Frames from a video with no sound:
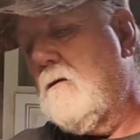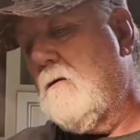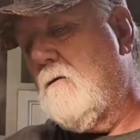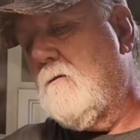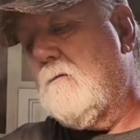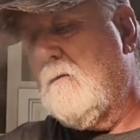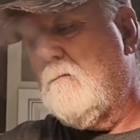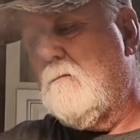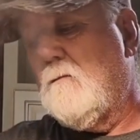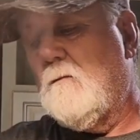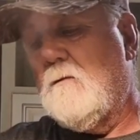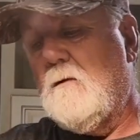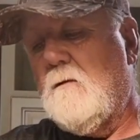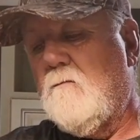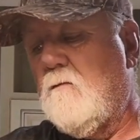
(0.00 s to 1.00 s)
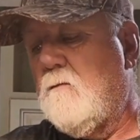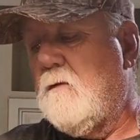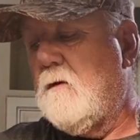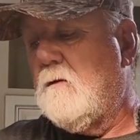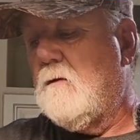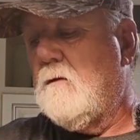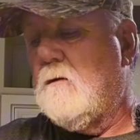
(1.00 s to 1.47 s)
I've never
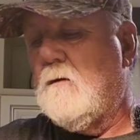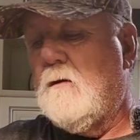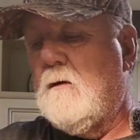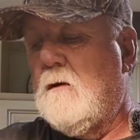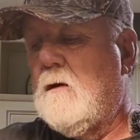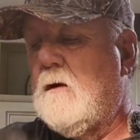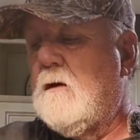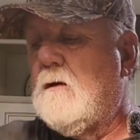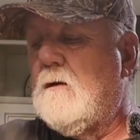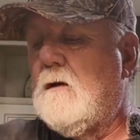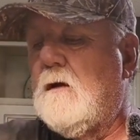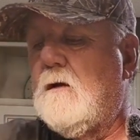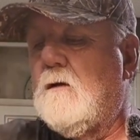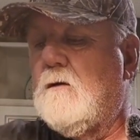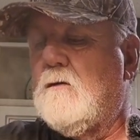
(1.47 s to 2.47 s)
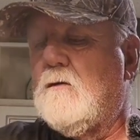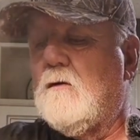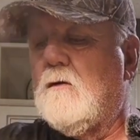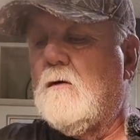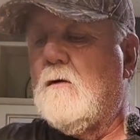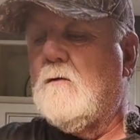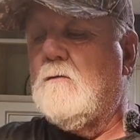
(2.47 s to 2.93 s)
been the neatest,
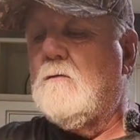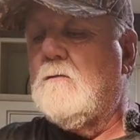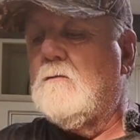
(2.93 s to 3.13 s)
you know.